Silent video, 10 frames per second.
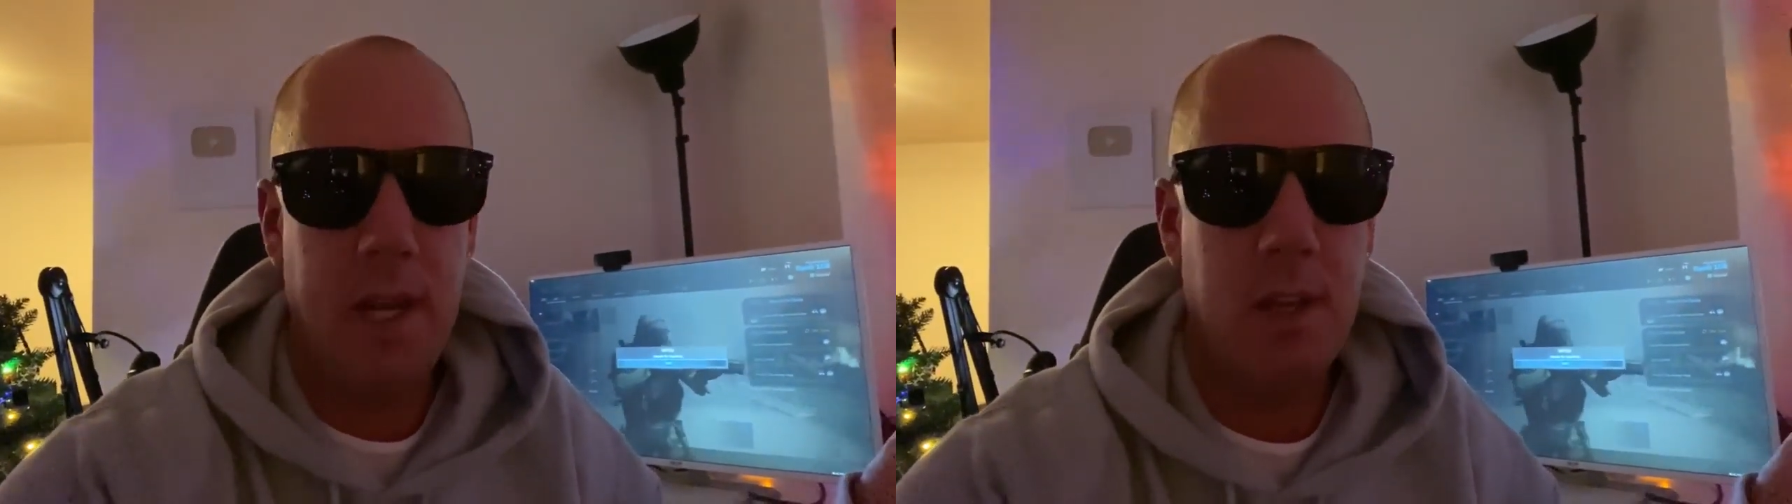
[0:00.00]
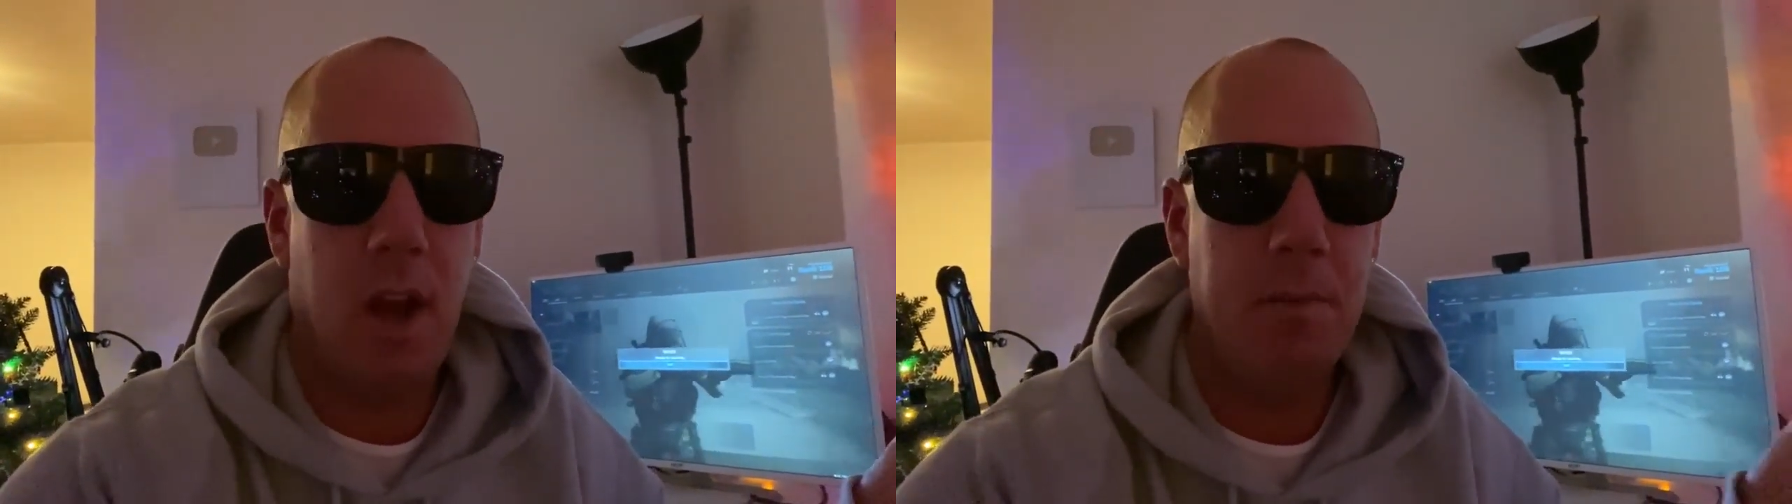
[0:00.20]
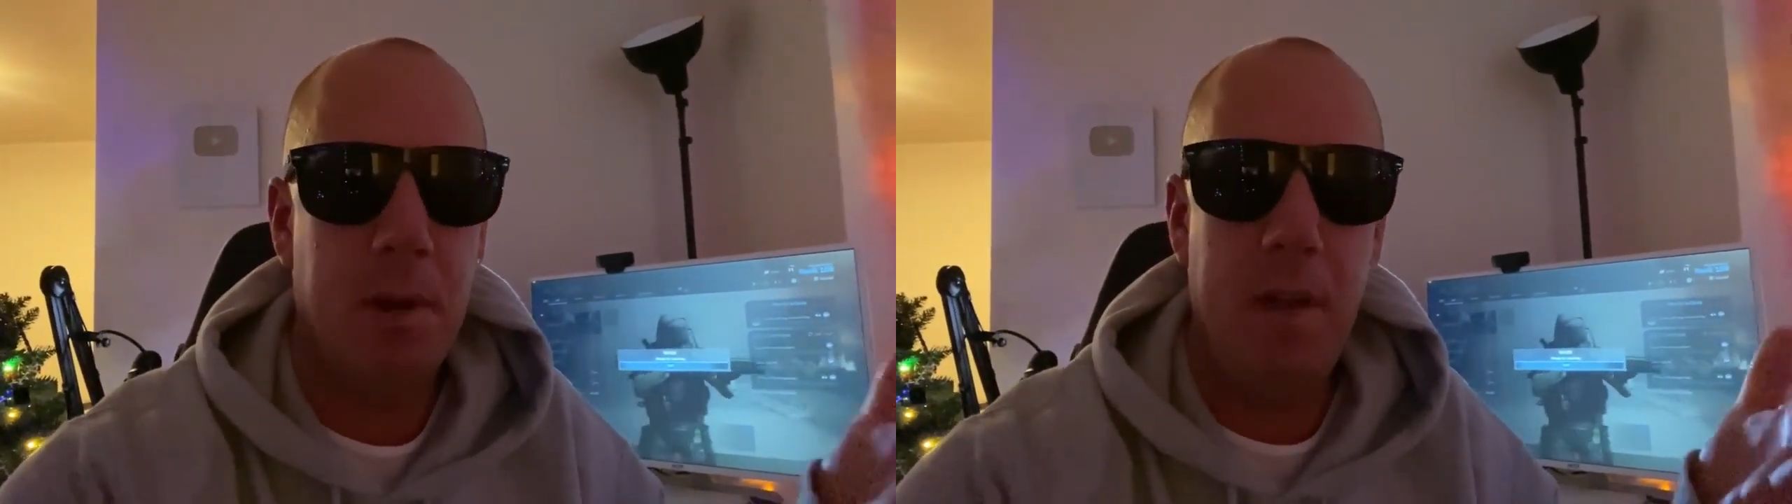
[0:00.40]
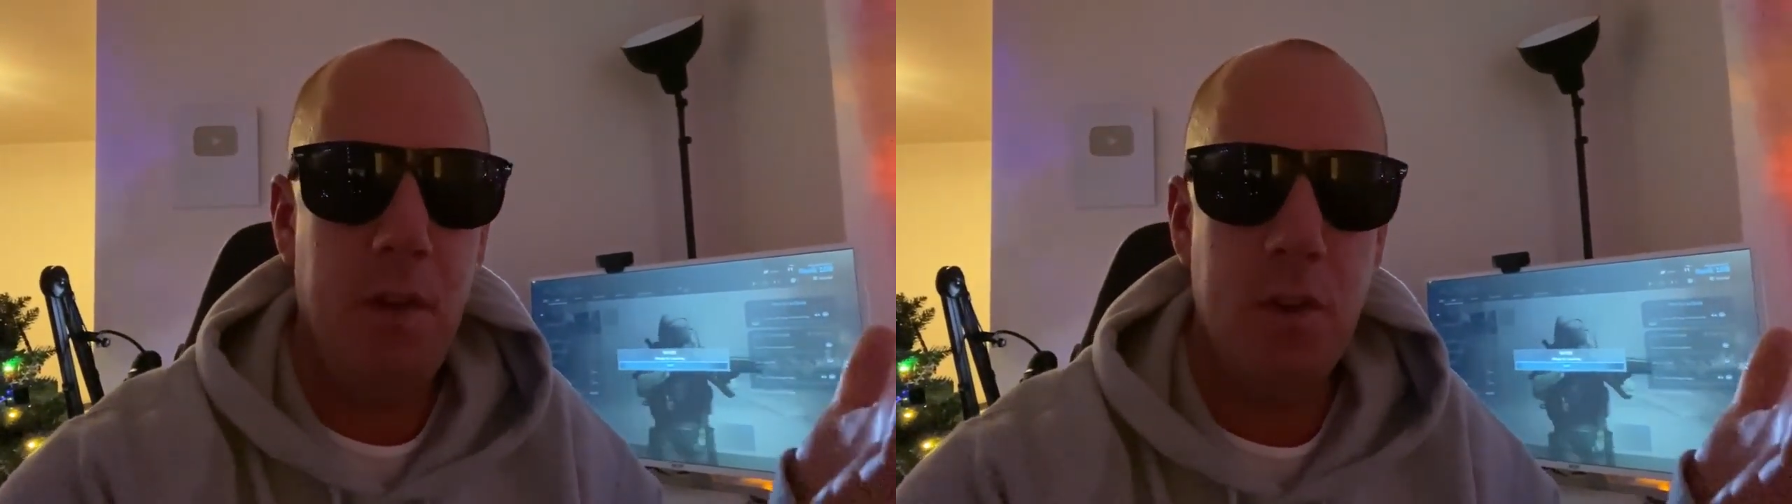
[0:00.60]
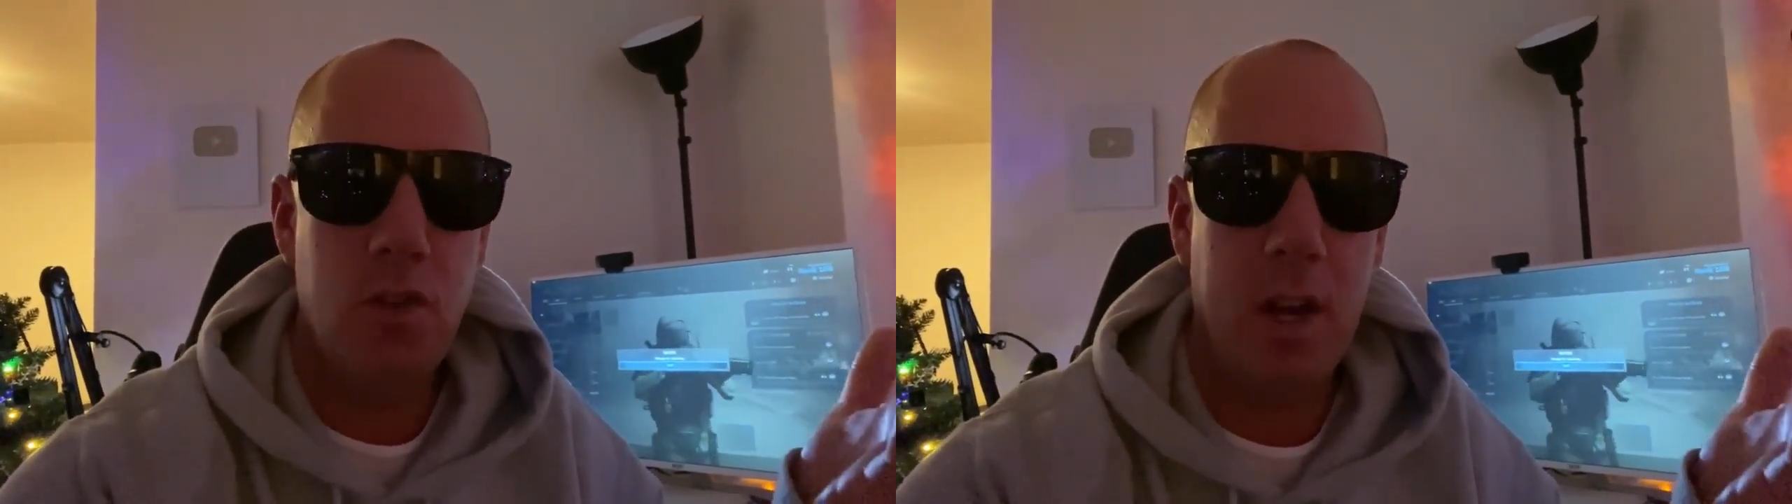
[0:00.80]
8 thoughts. But have
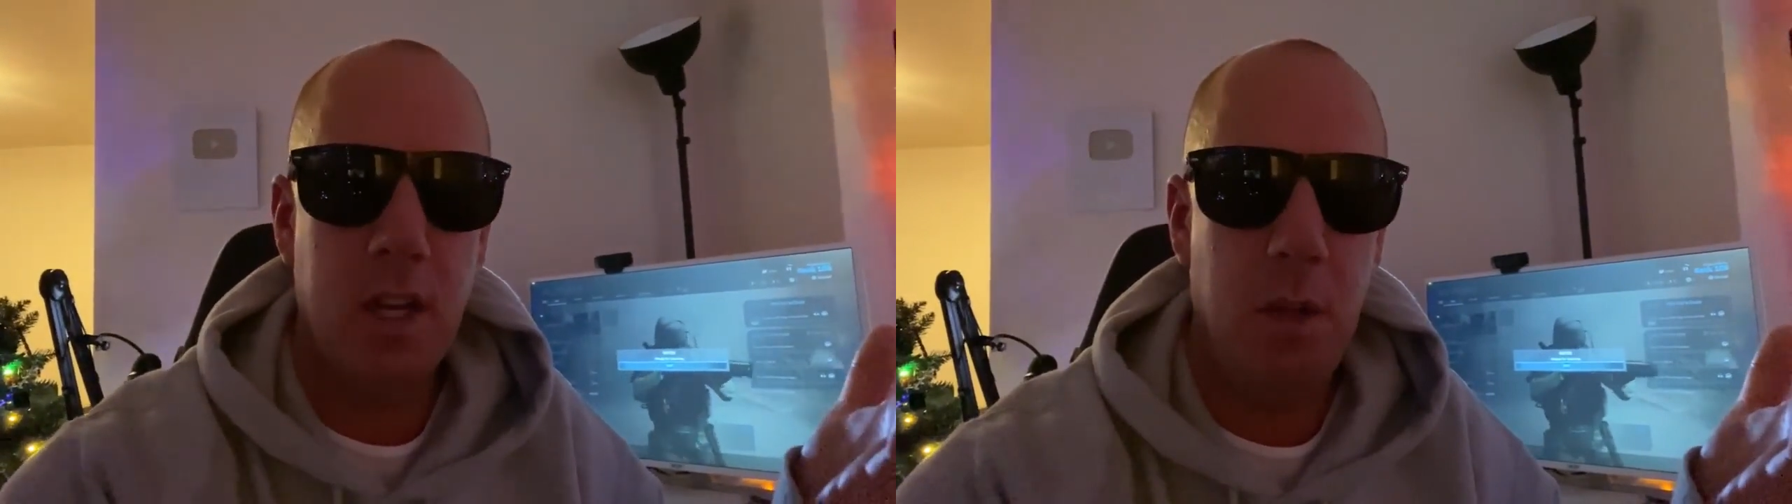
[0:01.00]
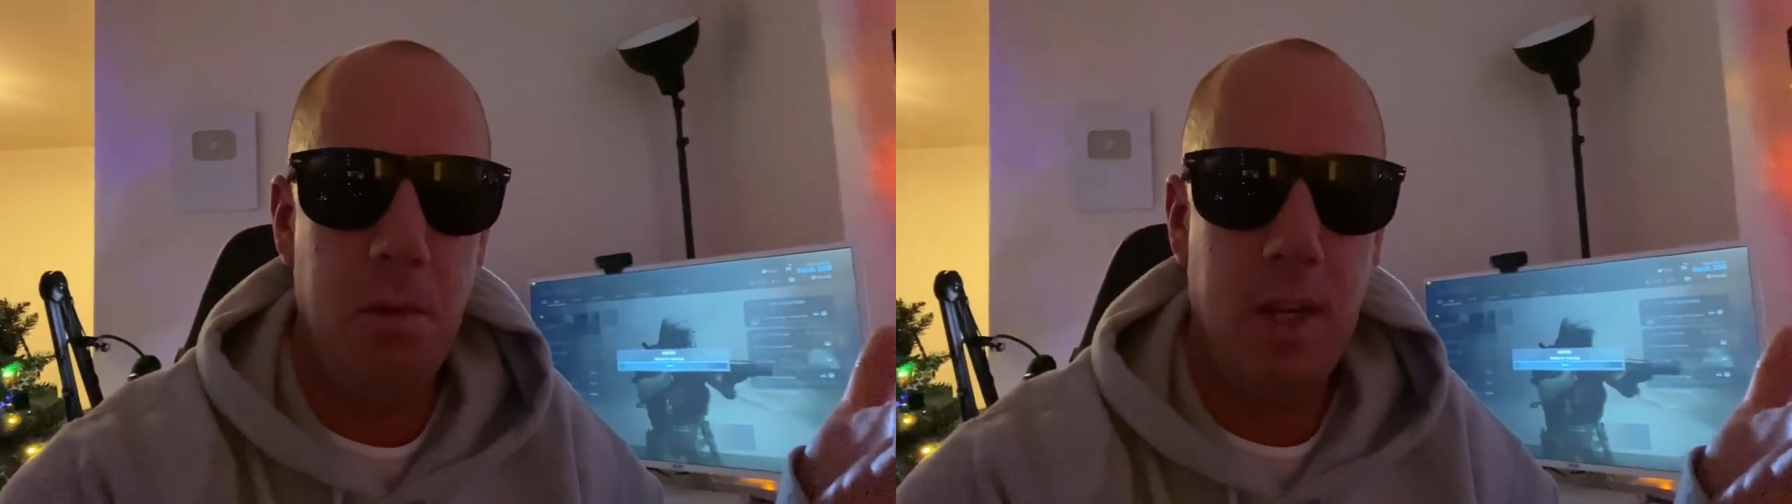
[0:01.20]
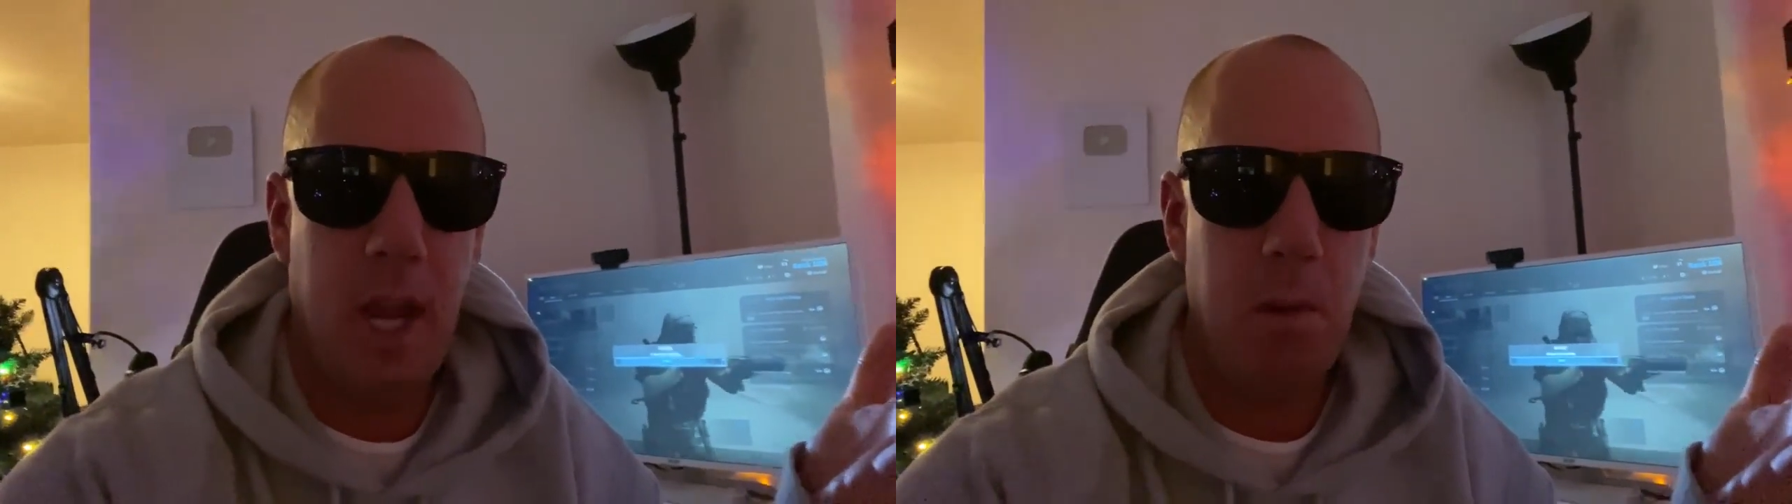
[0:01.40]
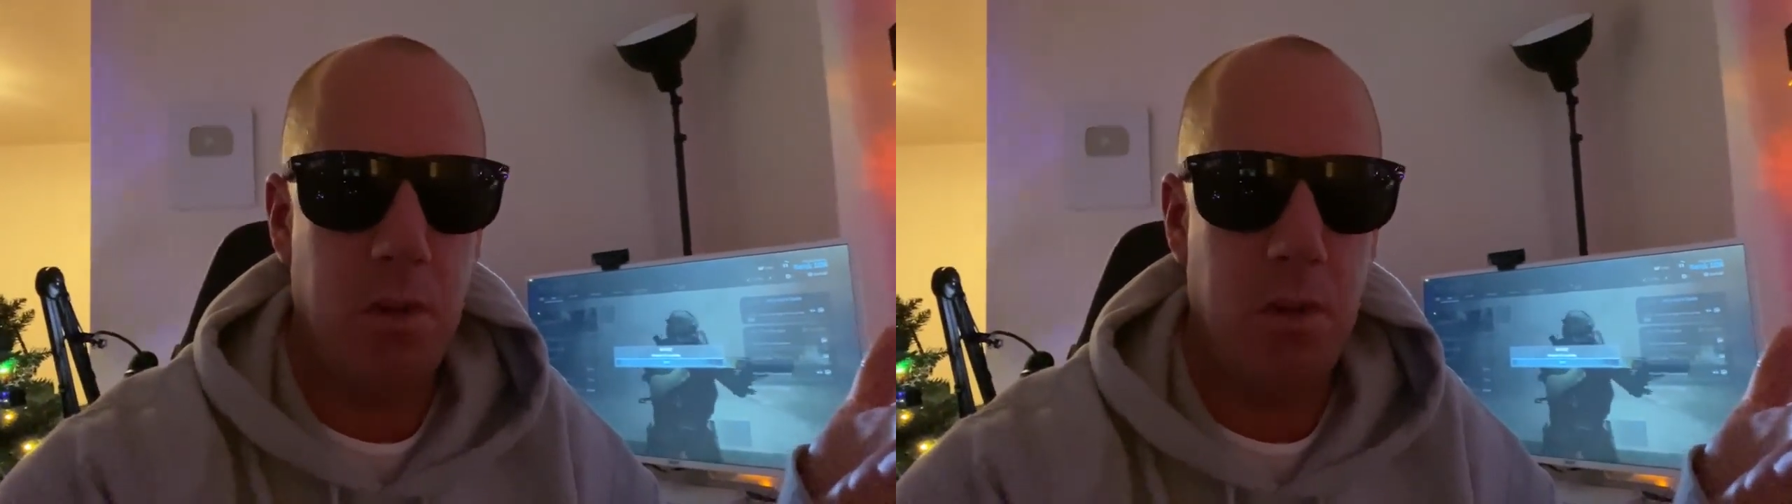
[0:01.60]
you ever tried to communicate